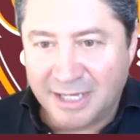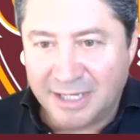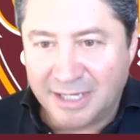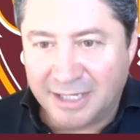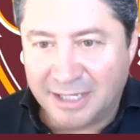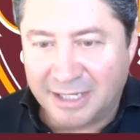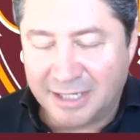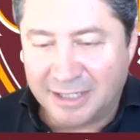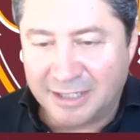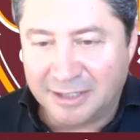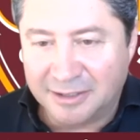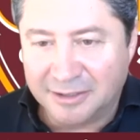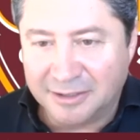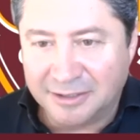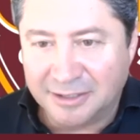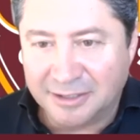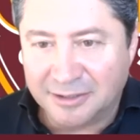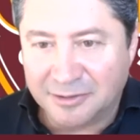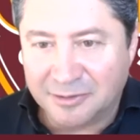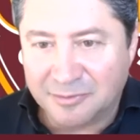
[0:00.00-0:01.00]

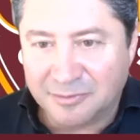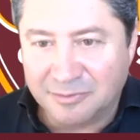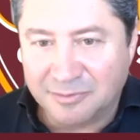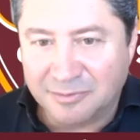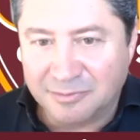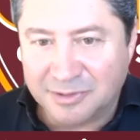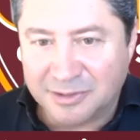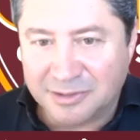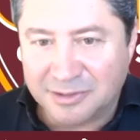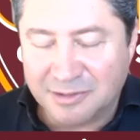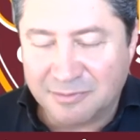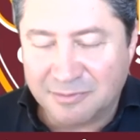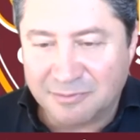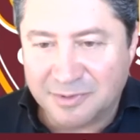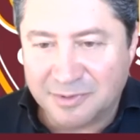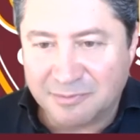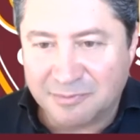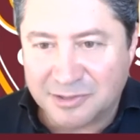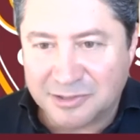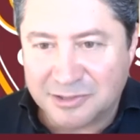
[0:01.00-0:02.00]

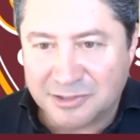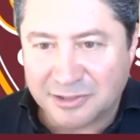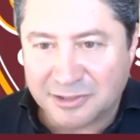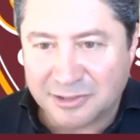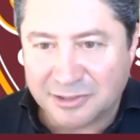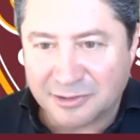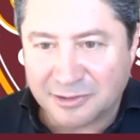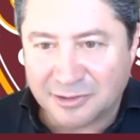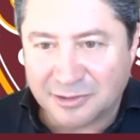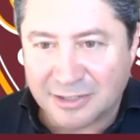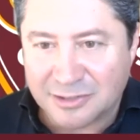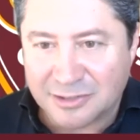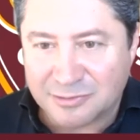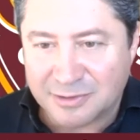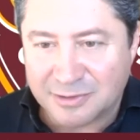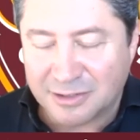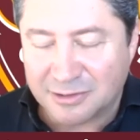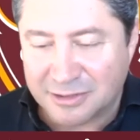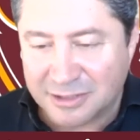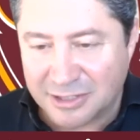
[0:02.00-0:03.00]
In particular, as
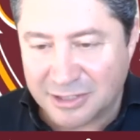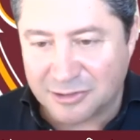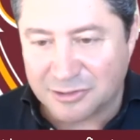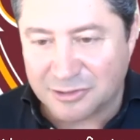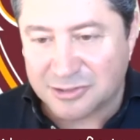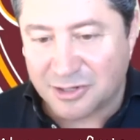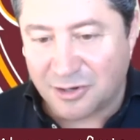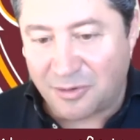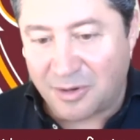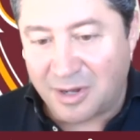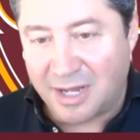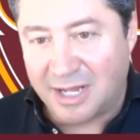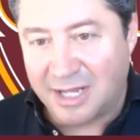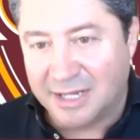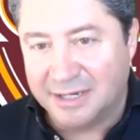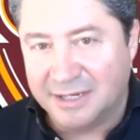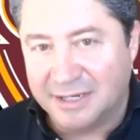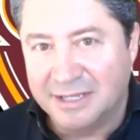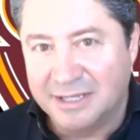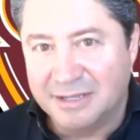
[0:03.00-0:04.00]
the years go
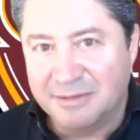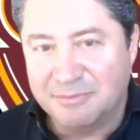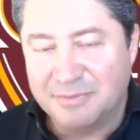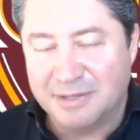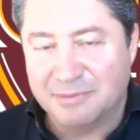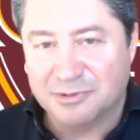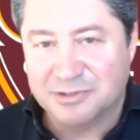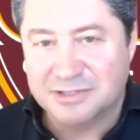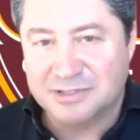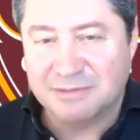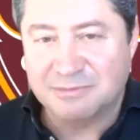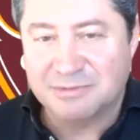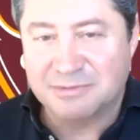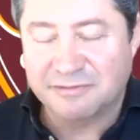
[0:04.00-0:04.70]
on, people seem